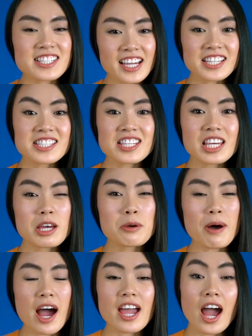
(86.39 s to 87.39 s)
second tip
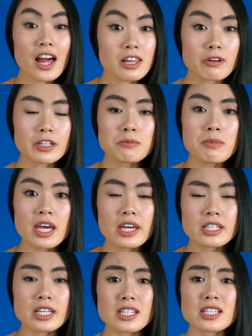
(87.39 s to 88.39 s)
I highly
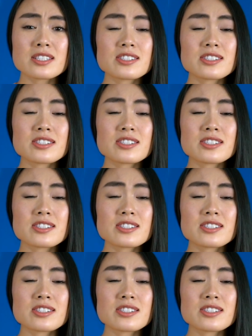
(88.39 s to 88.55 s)
recommend is